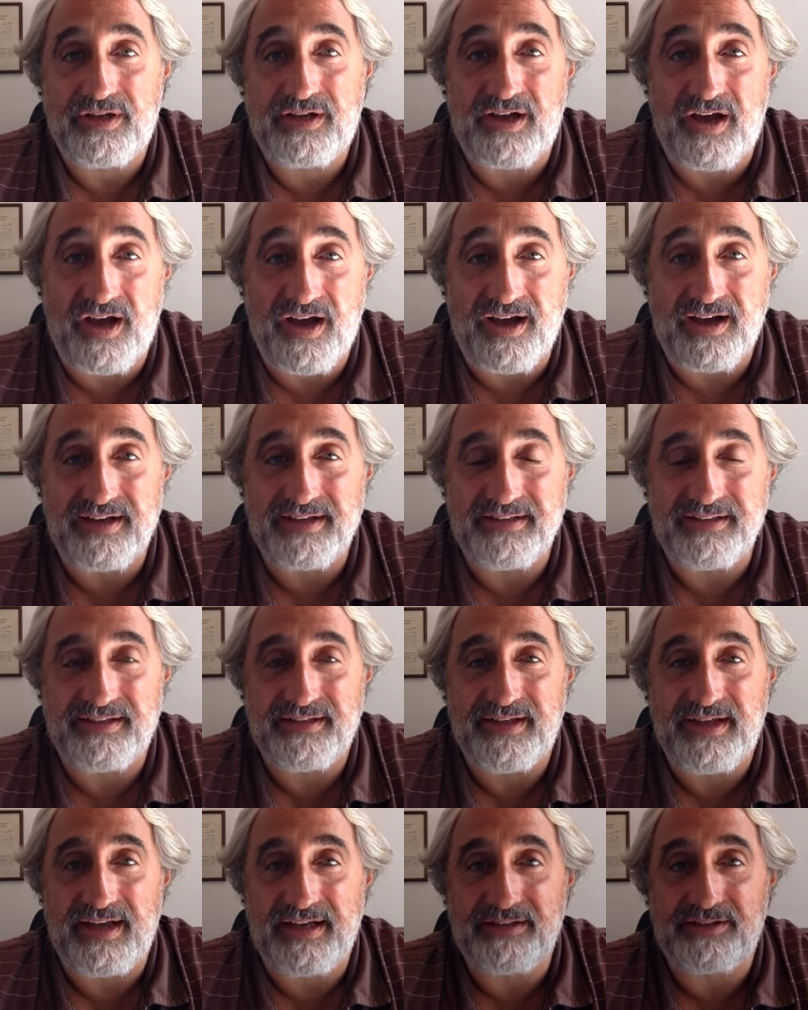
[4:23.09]

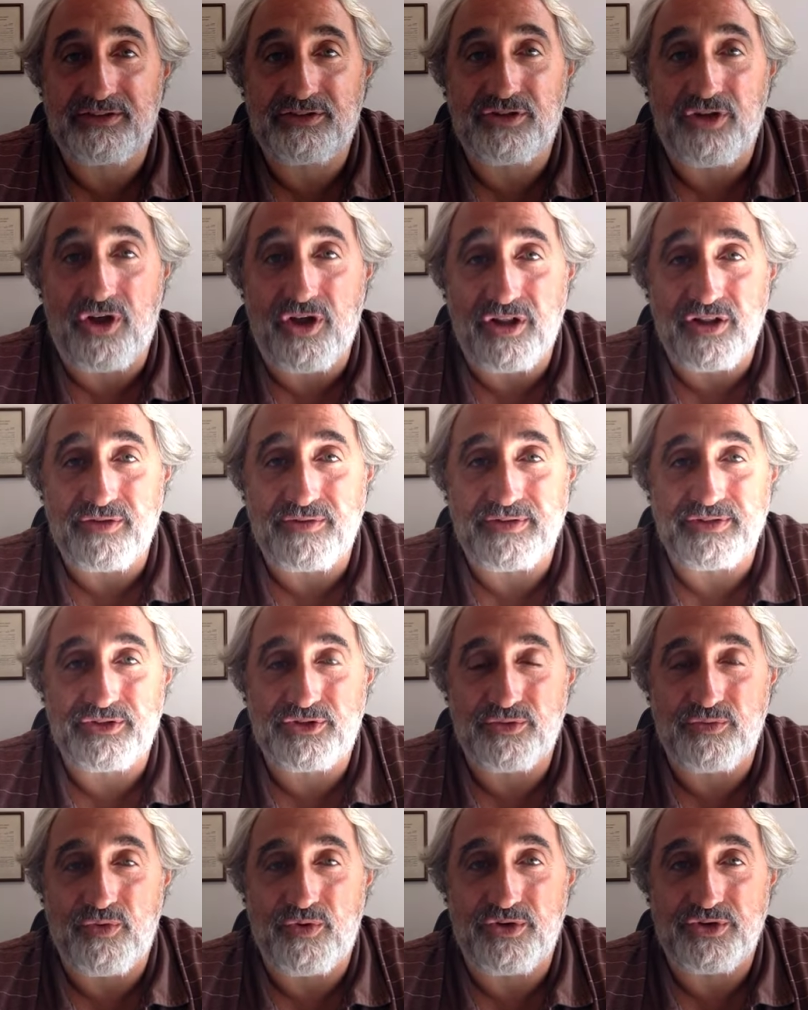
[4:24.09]
kind, and
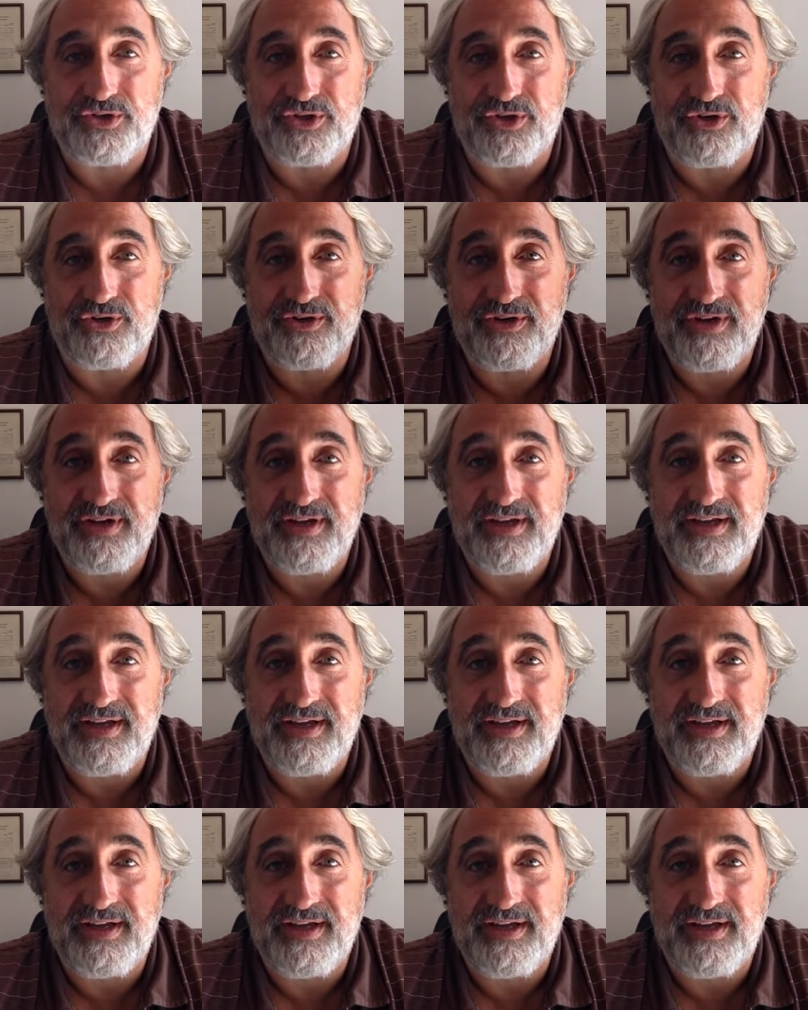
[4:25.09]
tolerant towards her,